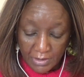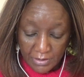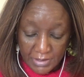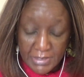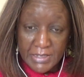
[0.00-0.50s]

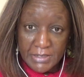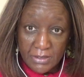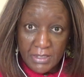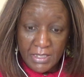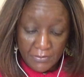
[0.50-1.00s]
This is until
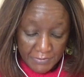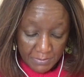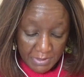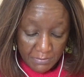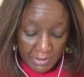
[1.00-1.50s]
the end of
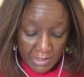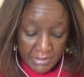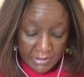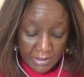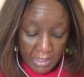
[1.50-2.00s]
September, guys.